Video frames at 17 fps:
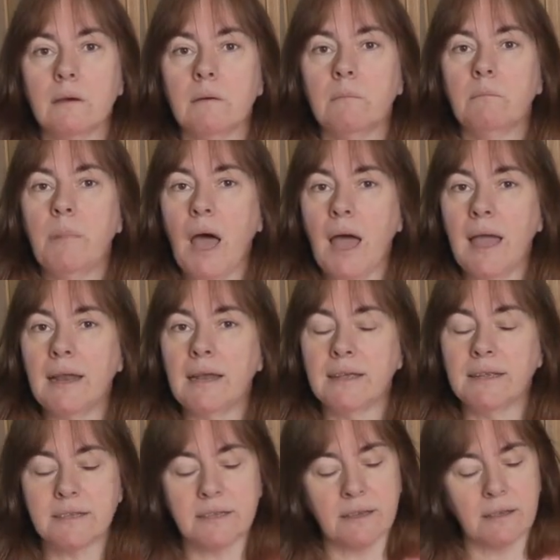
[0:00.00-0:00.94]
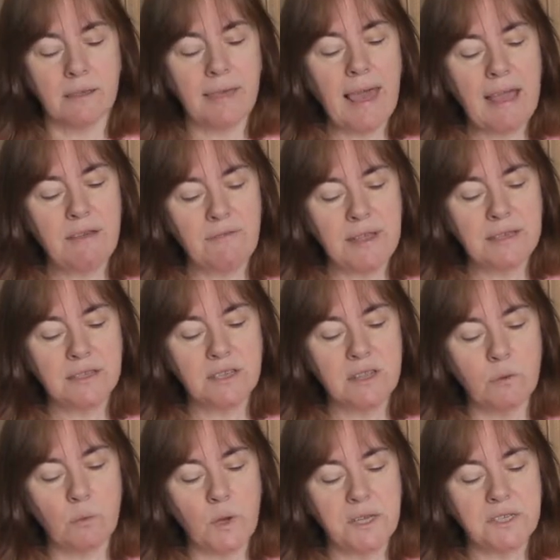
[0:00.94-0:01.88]
Pilate gave in to
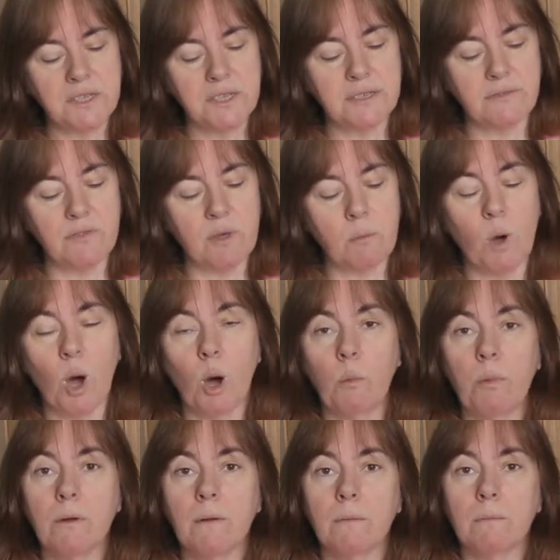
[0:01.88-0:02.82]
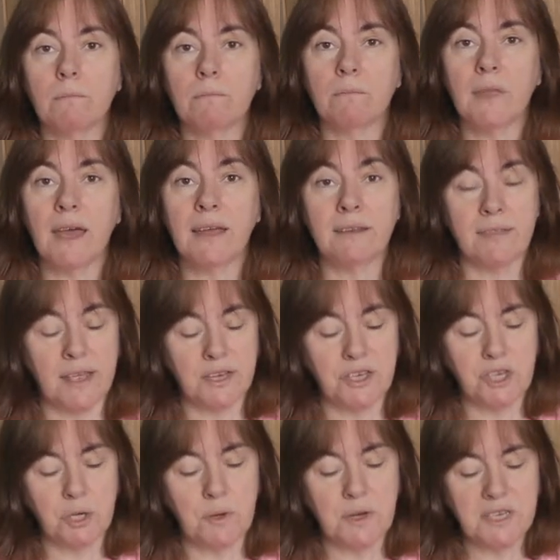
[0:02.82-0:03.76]
the wishes of the mob and their
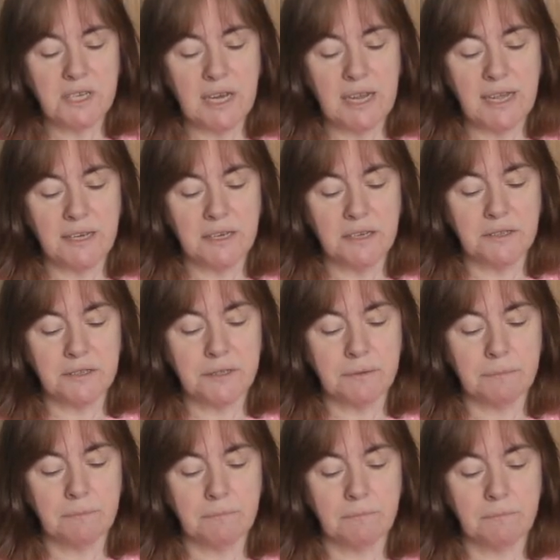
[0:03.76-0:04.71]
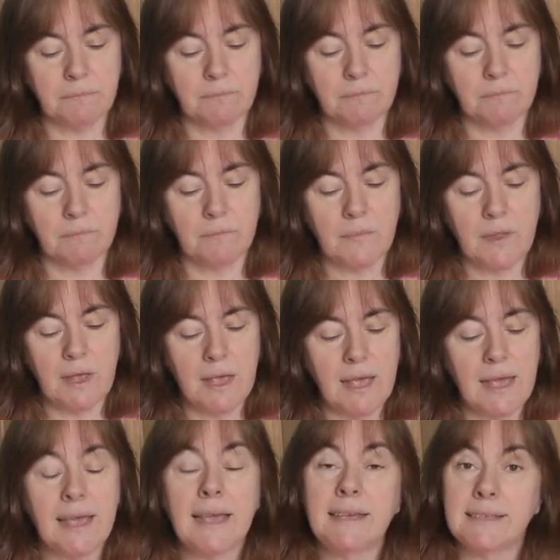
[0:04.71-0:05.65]
Jewish leaders
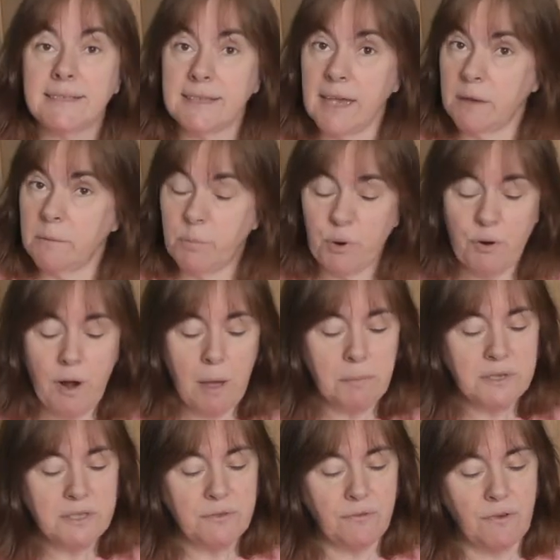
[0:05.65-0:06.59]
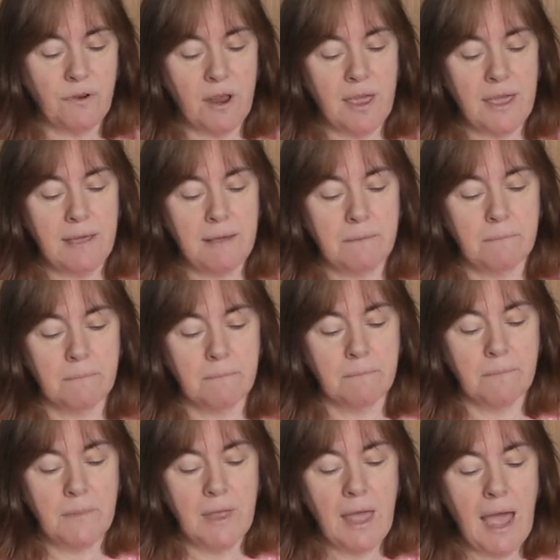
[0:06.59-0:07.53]
he set Barabbas free
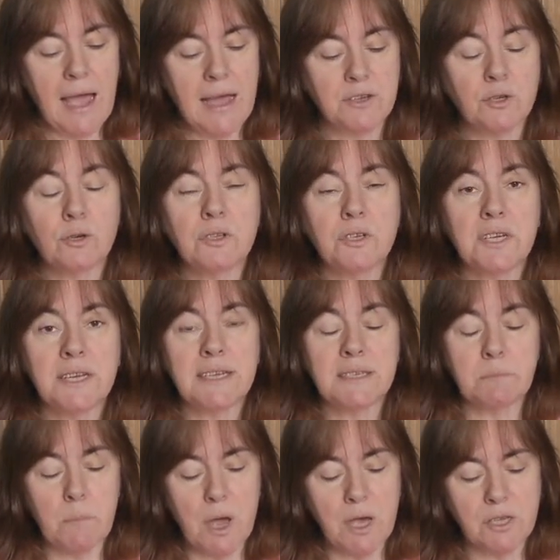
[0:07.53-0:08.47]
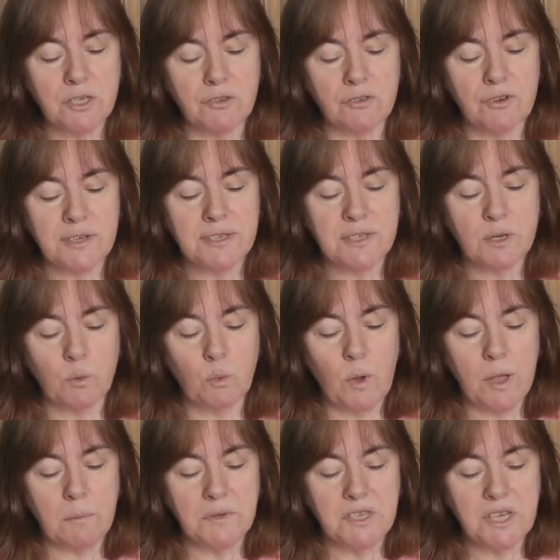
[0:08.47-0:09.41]
and ordered his mercenaries to
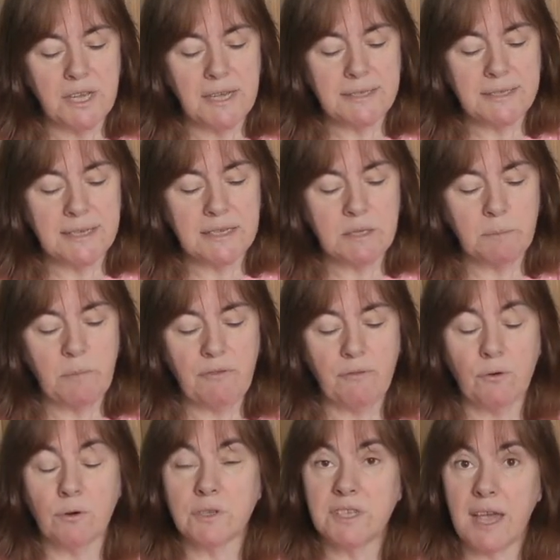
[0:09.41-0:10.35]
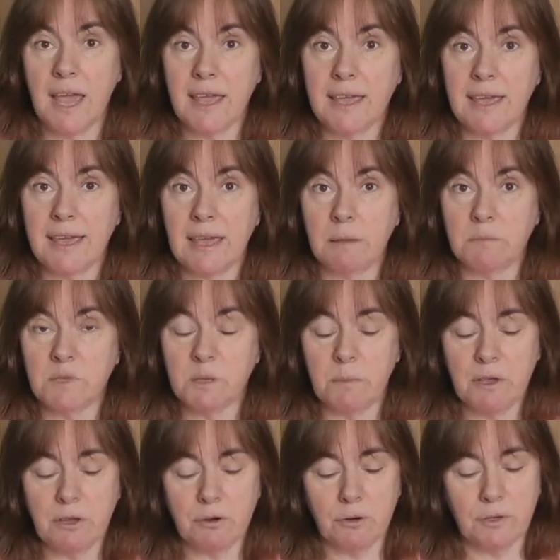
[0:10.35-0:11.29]
whip Jesus before taking him to
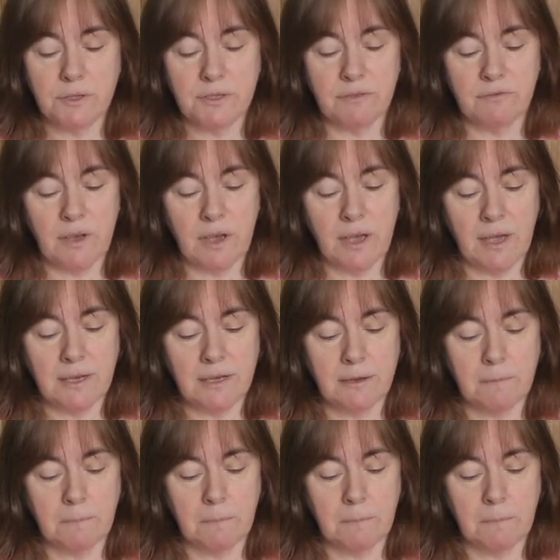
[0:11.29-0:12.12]
be crucified.